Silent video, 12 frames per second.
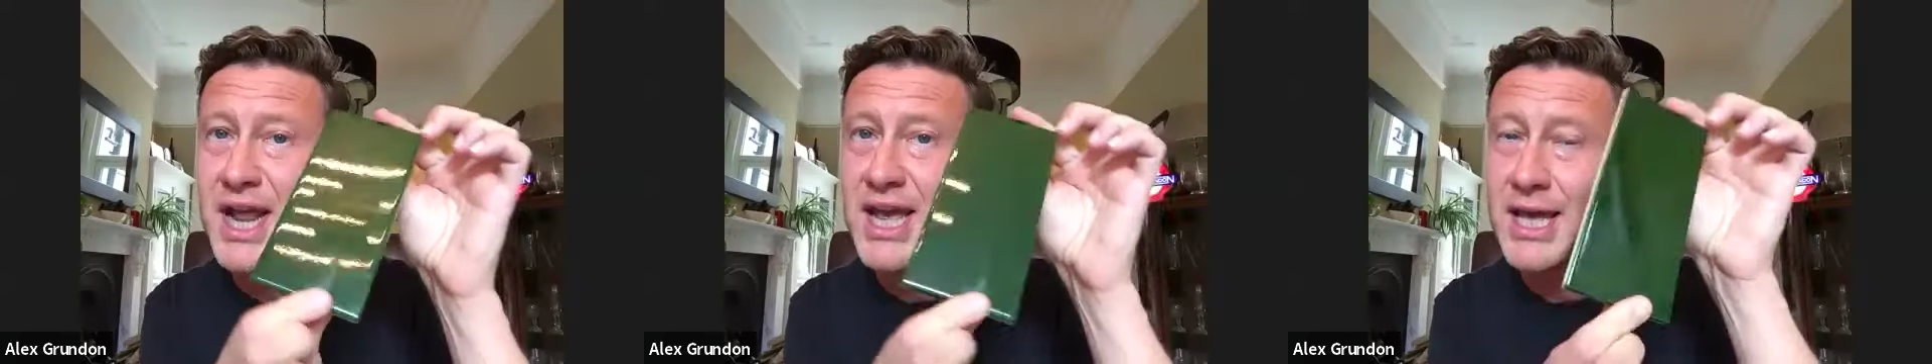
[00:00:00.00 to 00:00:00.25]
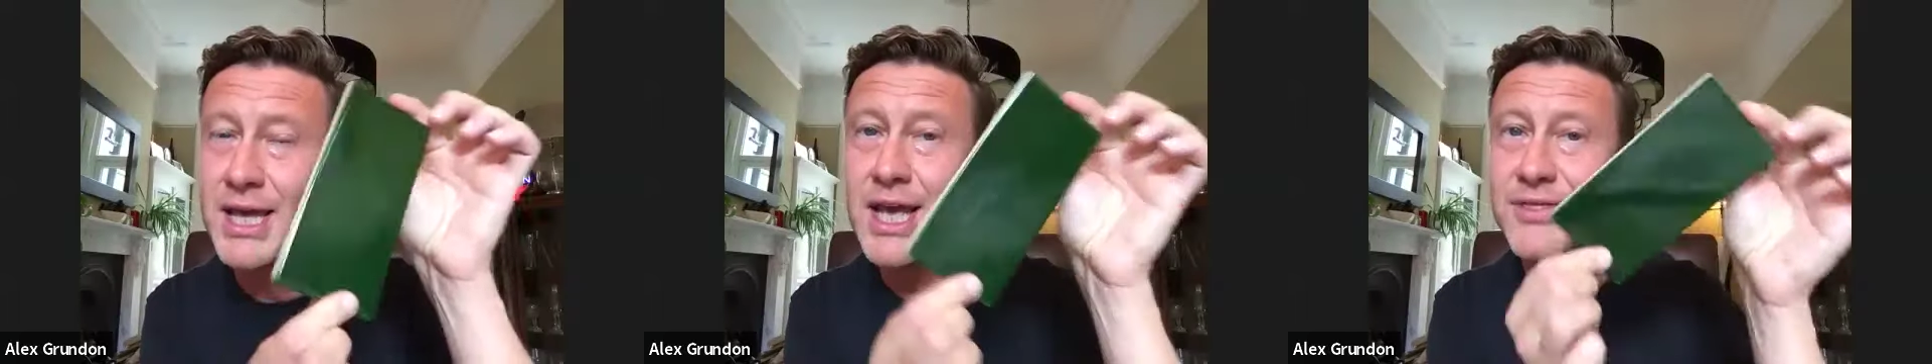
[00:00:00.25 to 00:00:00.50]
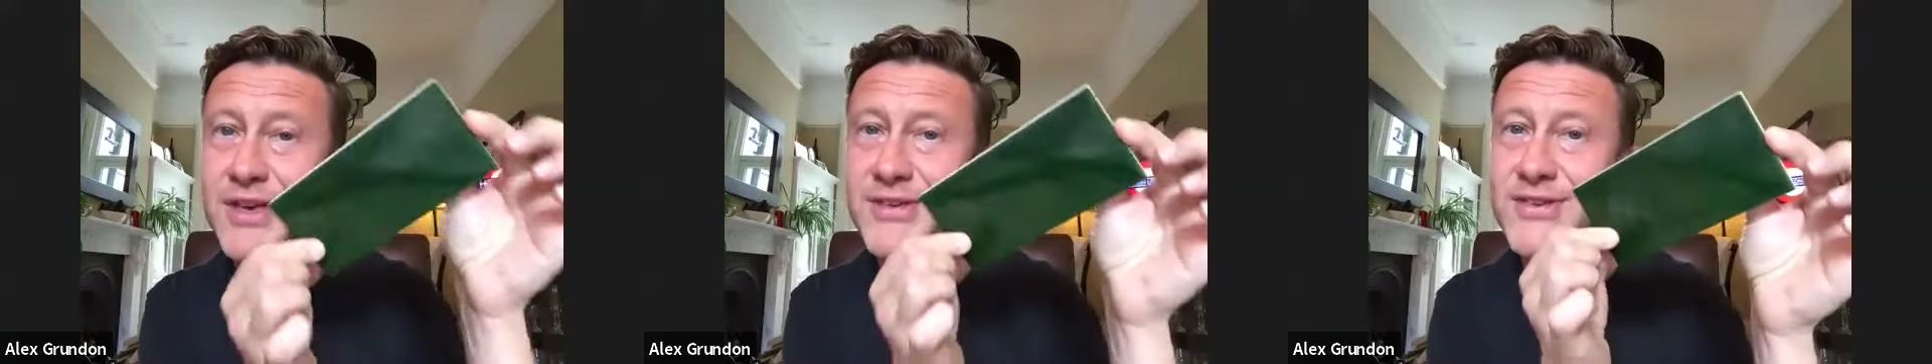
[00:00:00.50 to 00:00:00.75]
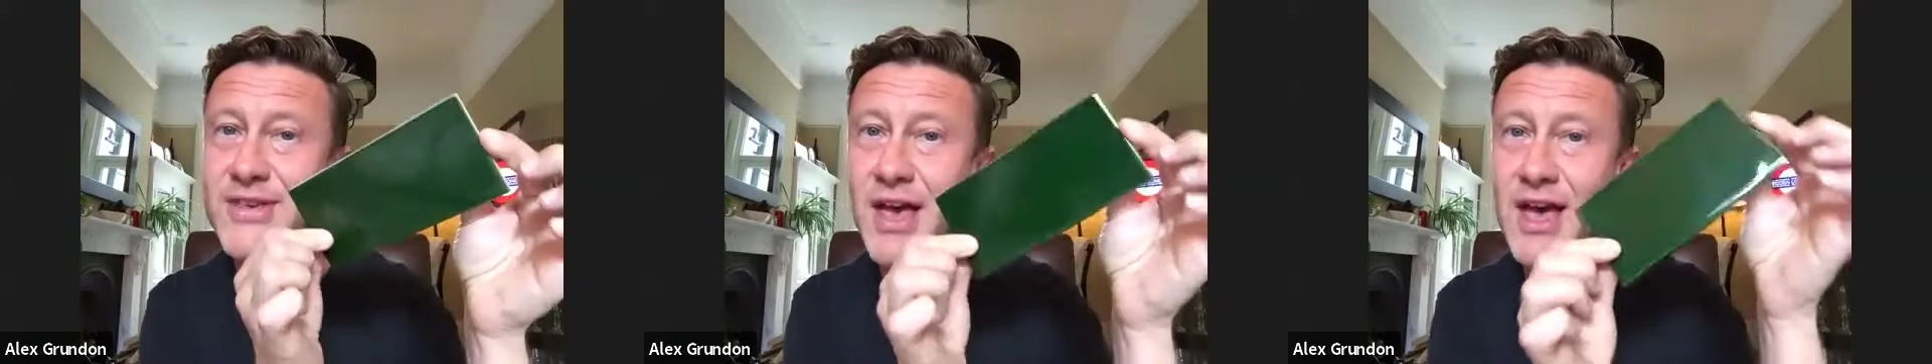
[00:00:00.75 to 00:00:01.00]
it.
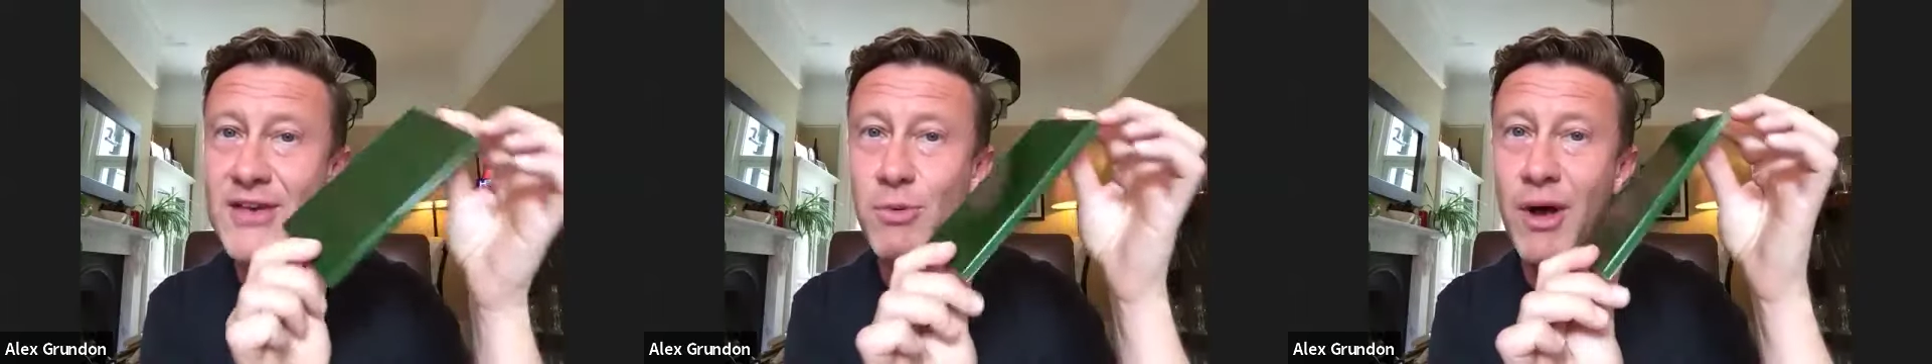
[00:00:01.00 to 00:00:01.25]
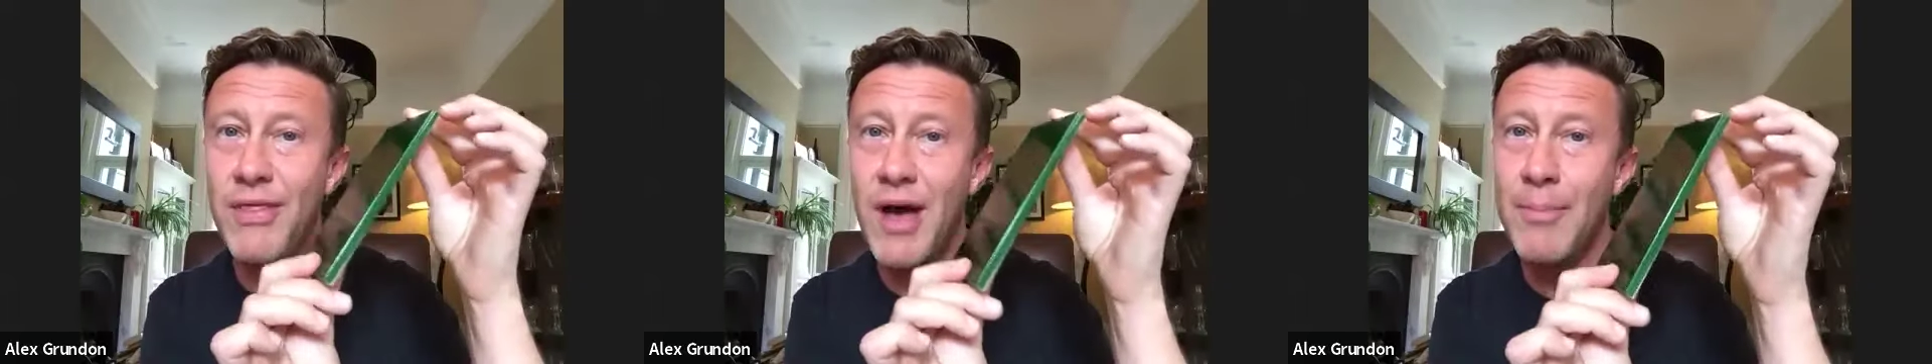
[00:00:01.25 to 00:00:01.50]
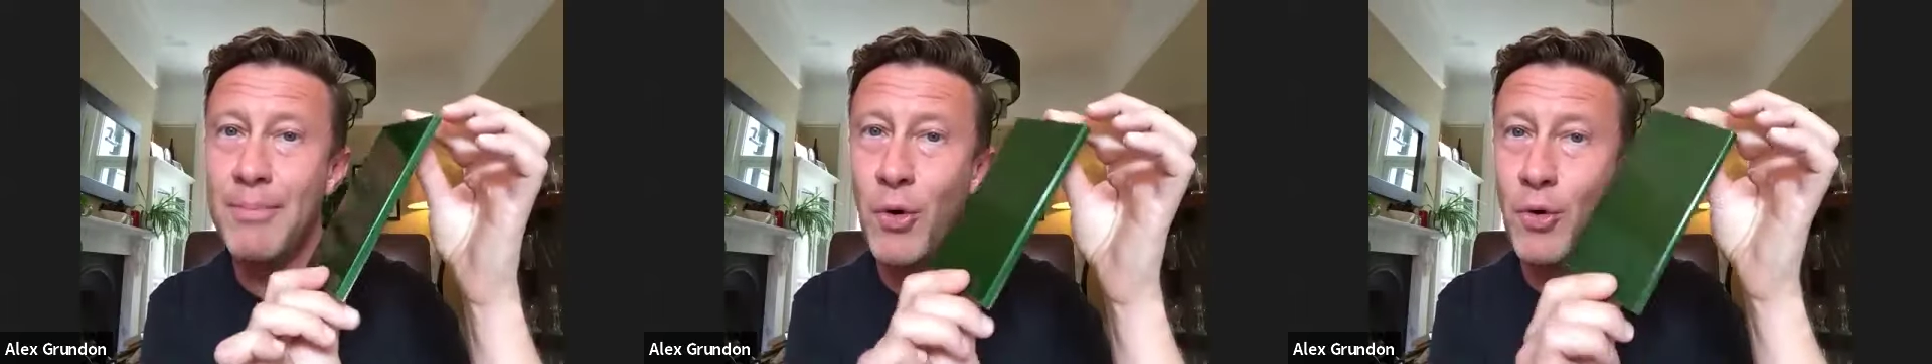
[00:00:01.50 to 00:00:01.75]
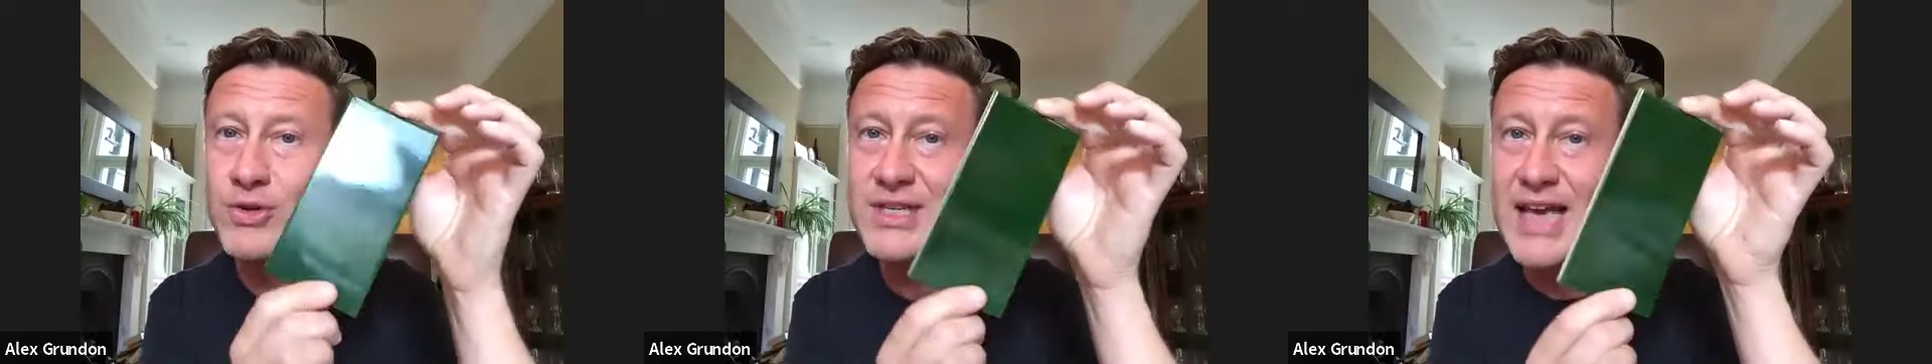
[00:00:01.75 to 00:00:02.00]
This is one that I bought,